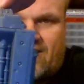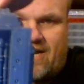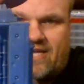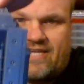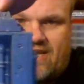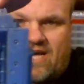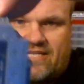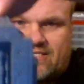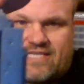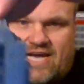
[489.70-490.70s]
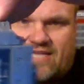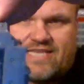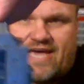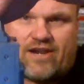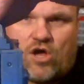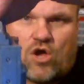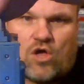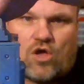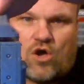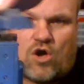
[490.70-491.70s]
I cannot slide that
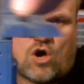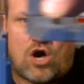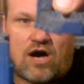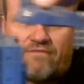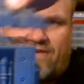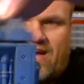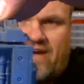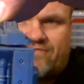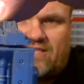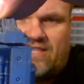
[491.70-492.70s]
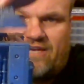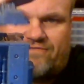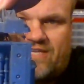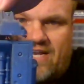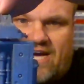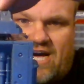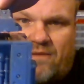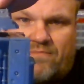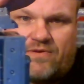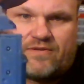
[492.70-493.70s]
off. I have to lift it up.